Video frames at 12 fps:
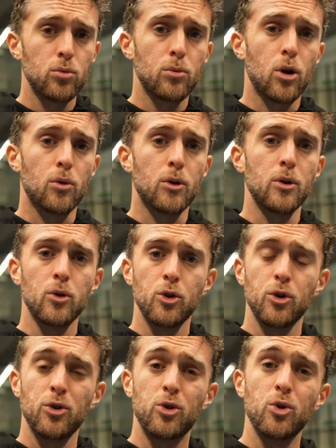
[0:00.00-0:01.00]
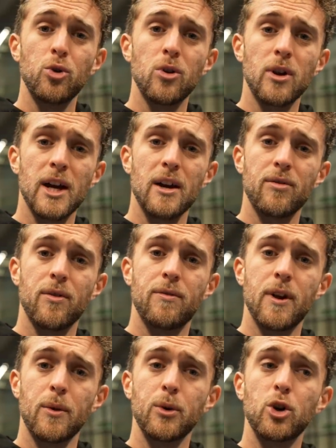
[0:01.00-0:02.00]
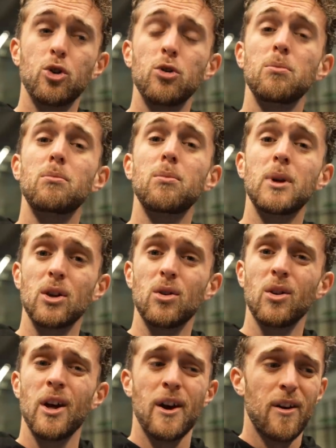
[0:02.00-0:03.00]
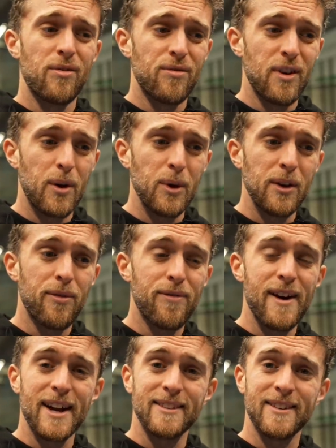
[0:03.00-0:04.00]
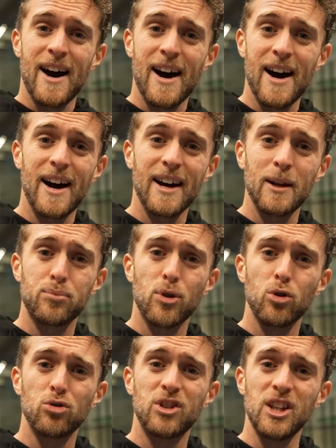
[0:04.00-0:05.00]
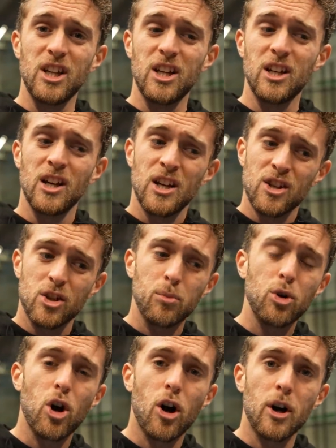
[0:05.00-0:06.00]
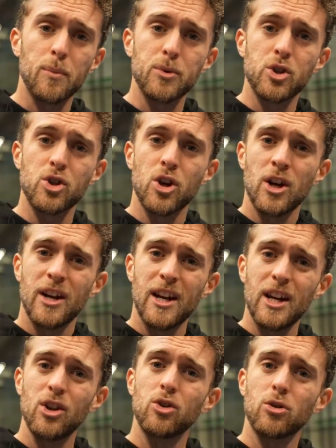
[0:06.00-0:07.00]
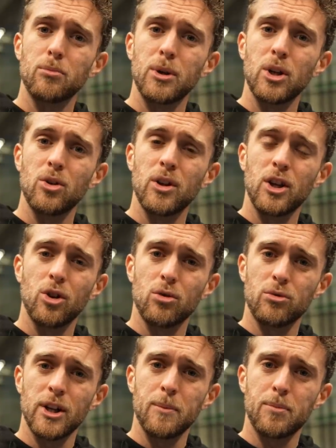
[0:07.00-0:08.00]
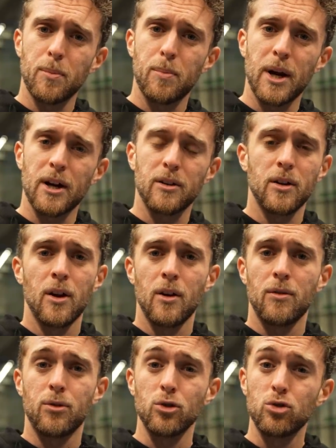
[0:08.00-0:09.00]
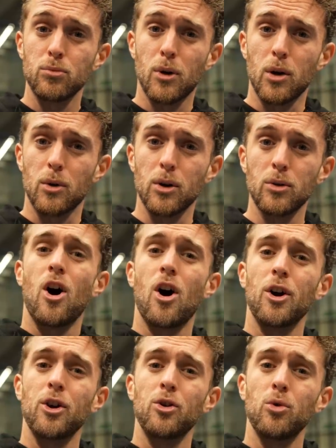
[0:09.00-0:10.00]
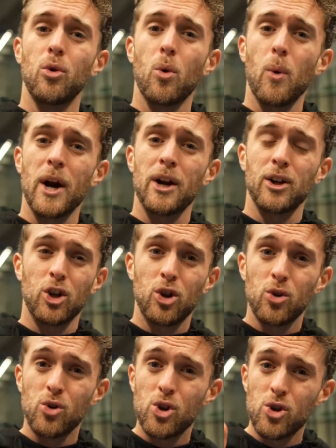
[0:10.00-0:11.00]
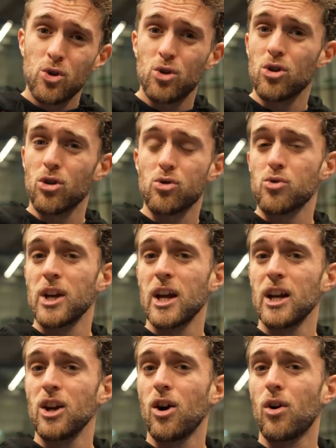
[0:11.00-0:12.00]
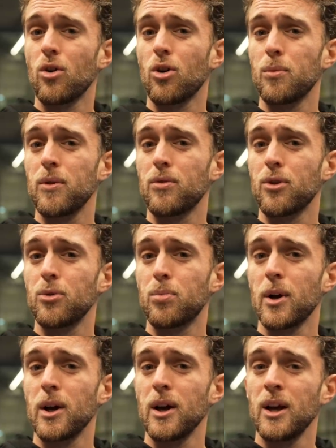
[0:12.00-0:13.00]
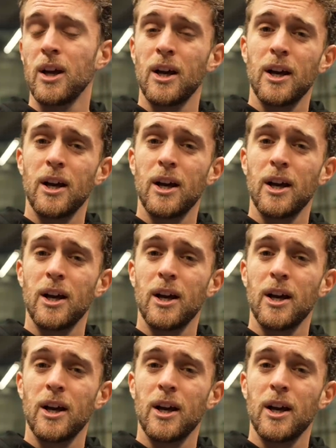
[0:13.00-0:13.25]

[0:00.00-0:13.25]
tomorrow, do you have a very good meal, a very fat, high protein, some carbs in your meal that you already prepared for tomorrow? Are you aware that you should not drink any alcohol before you play?